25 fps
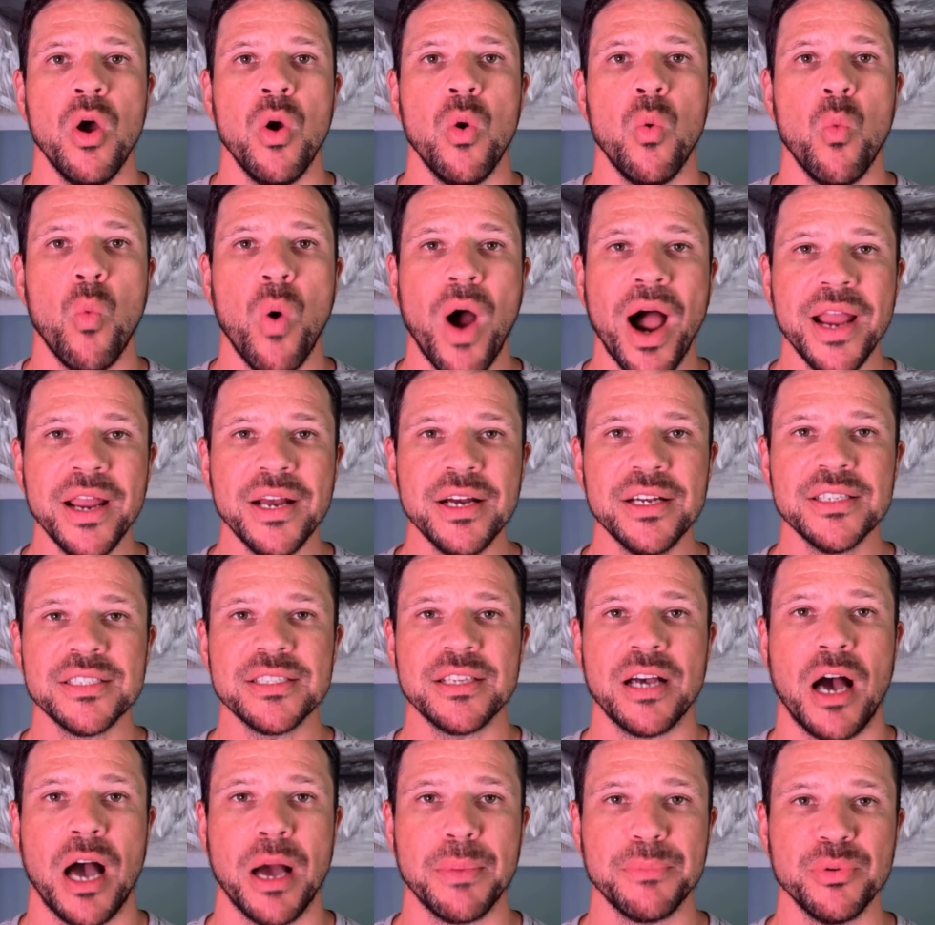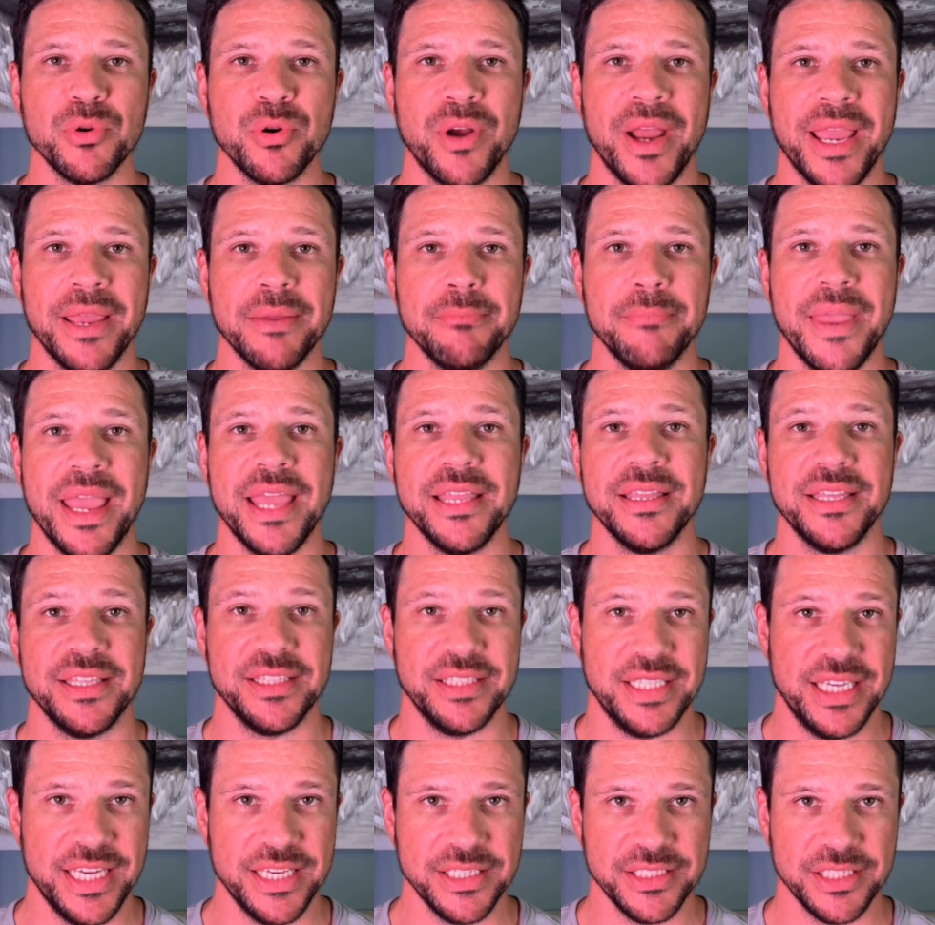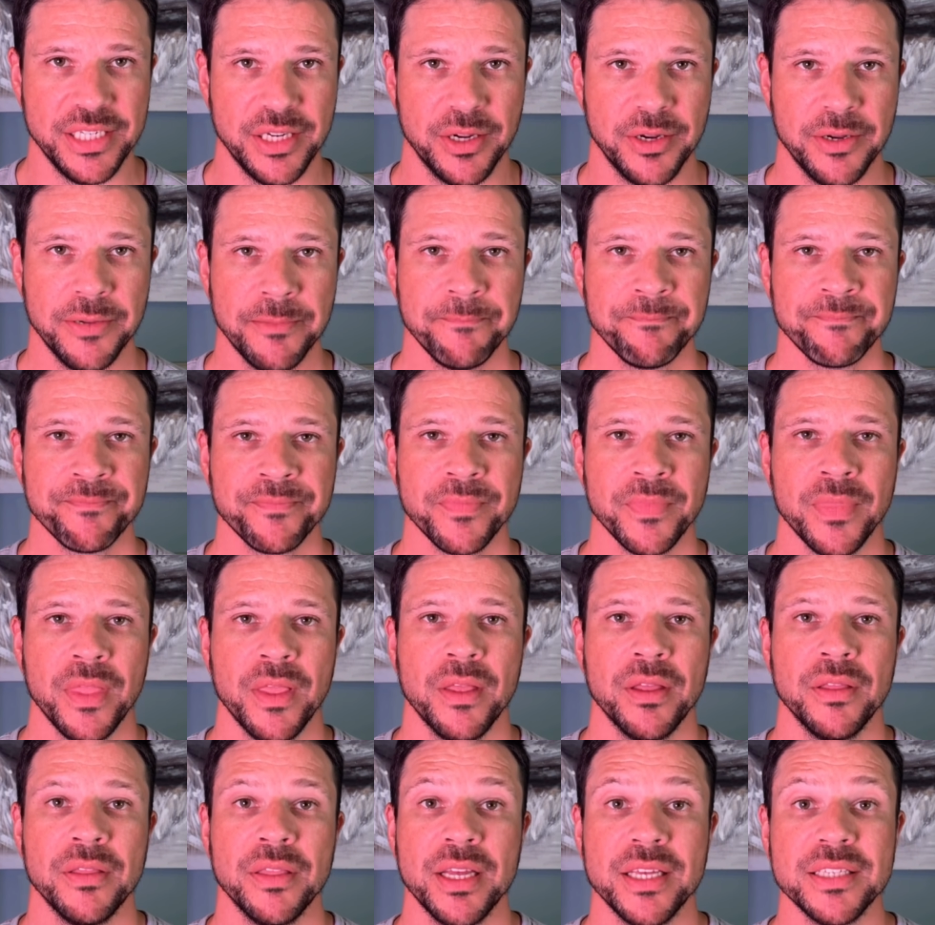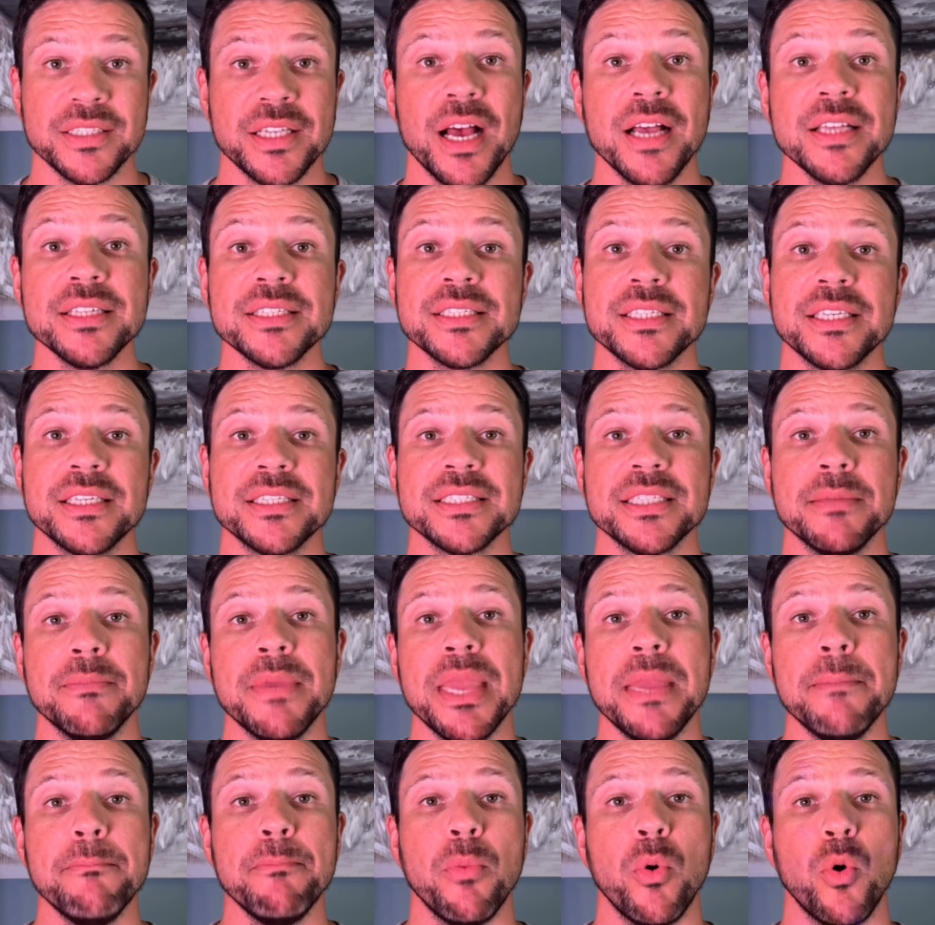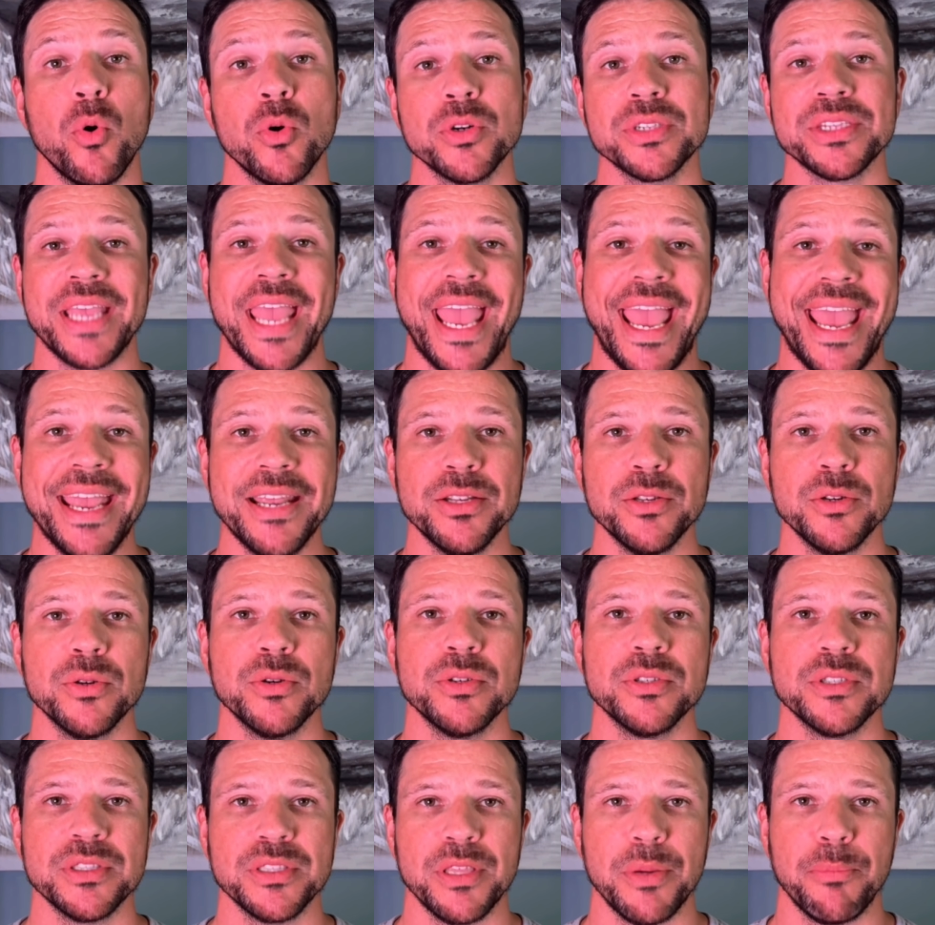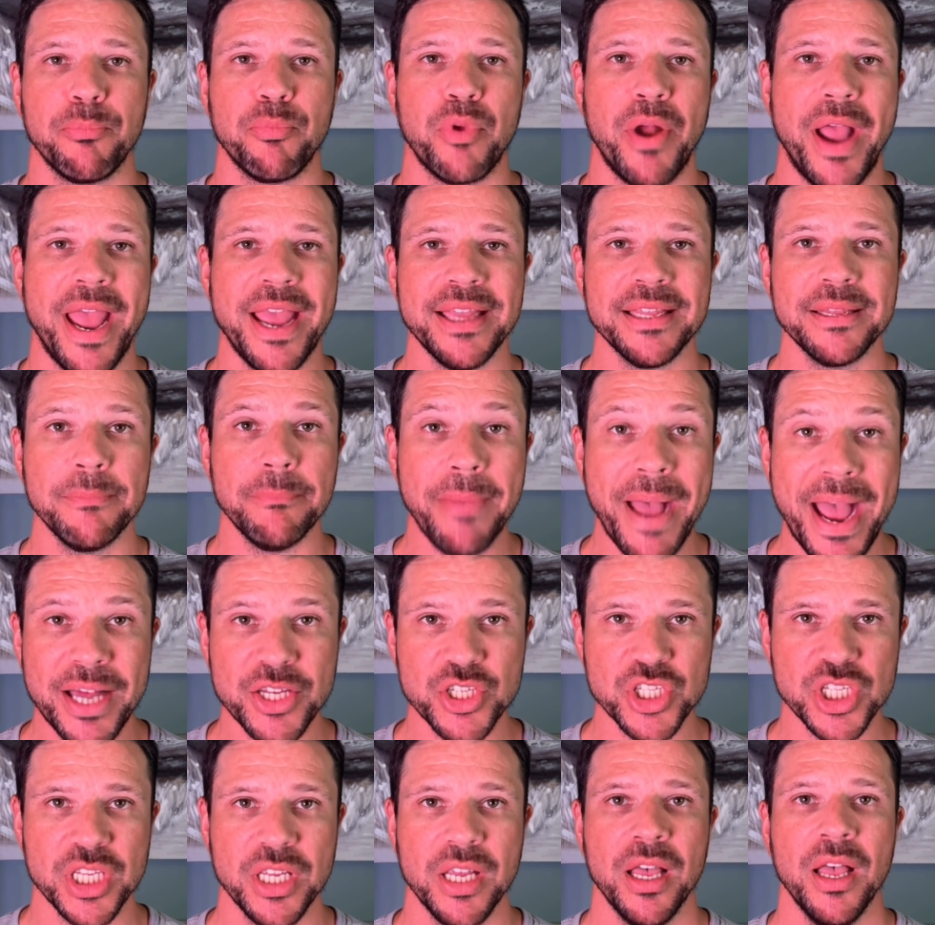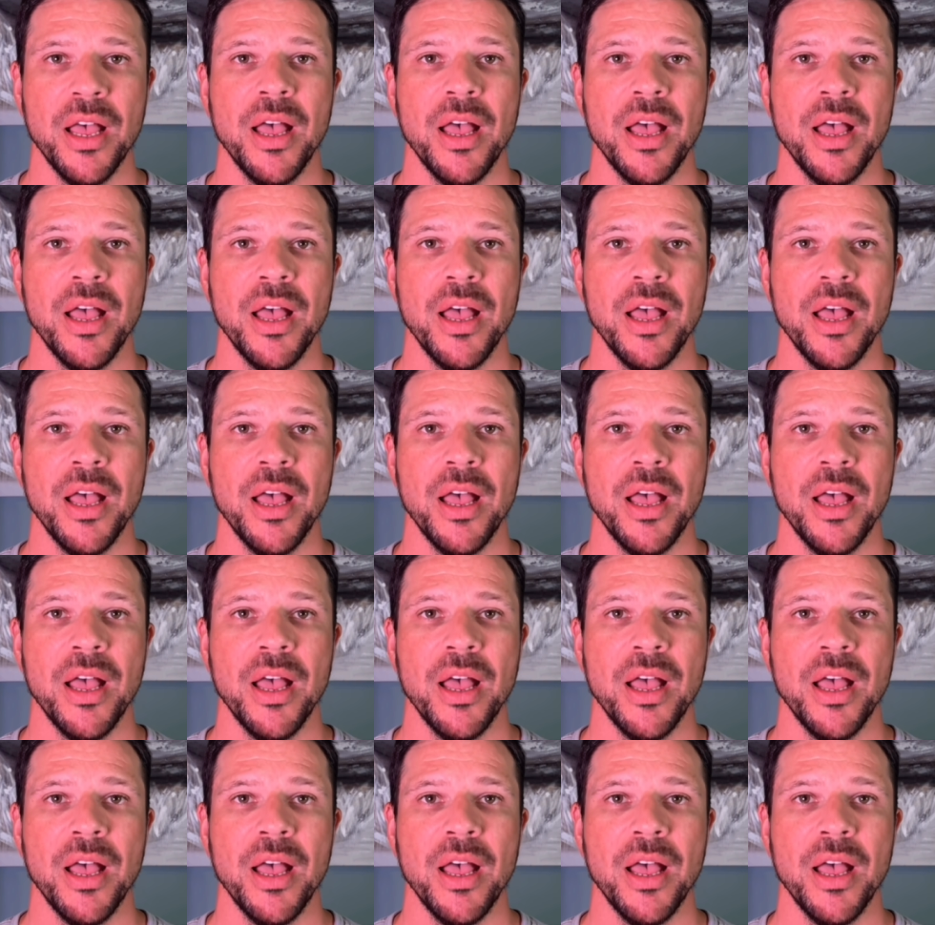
Why does the upgrade make this easier? The design system imports handles the brand matching,